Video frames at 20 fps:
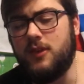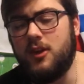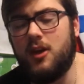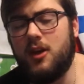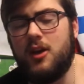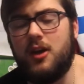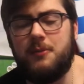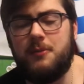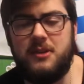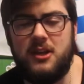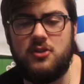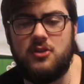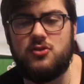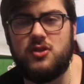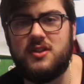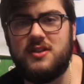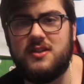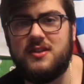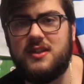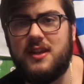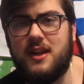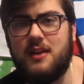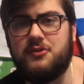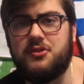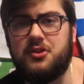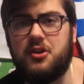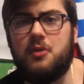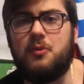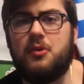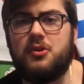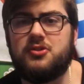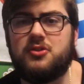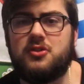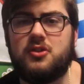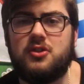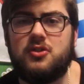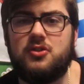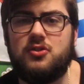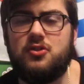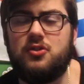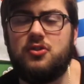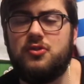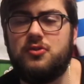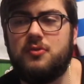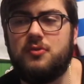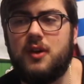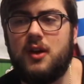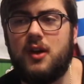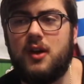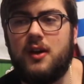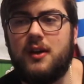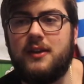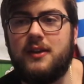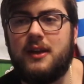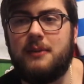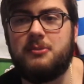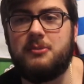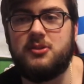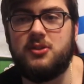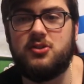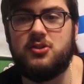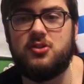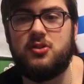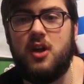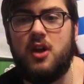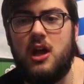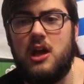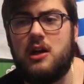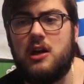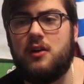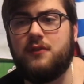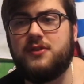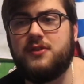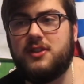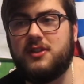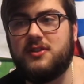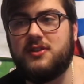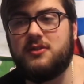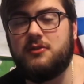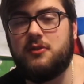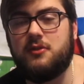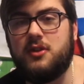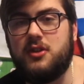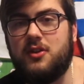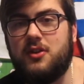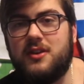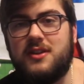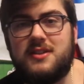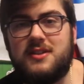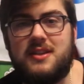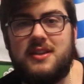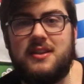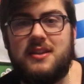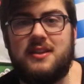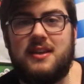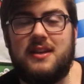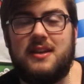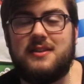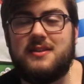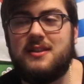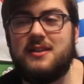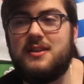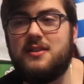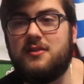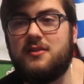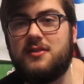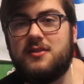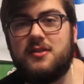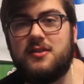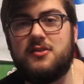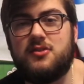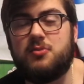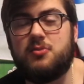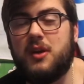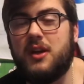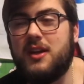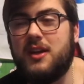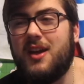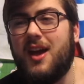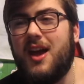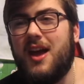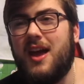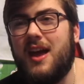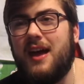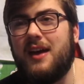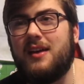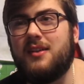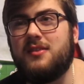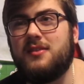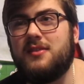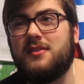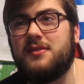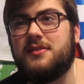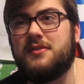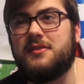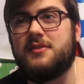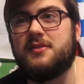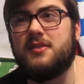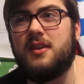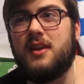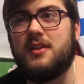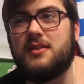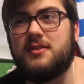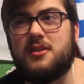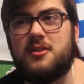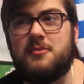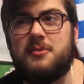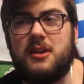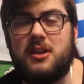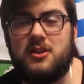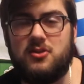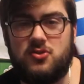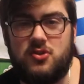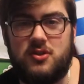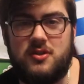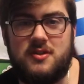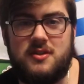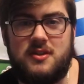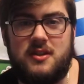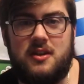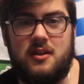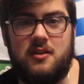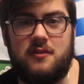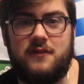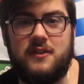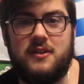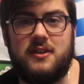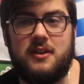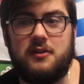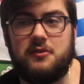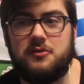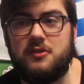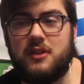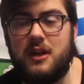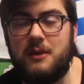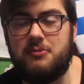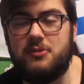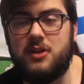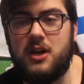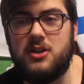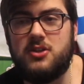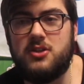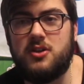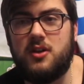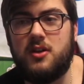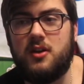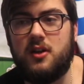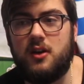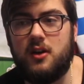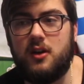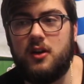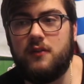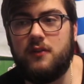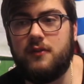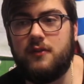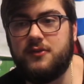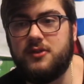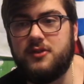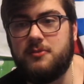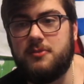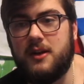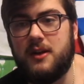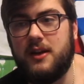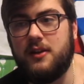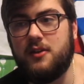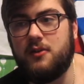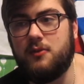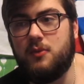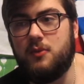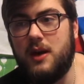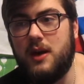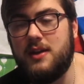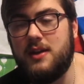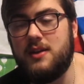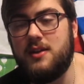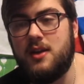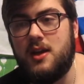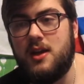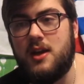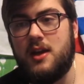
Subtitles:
It'll be interesting to see how Tanai Watson can do in that position. Obviously he's still in 19, 20, and it's going to be interesting to see how he deals with that pressure of obviously playing away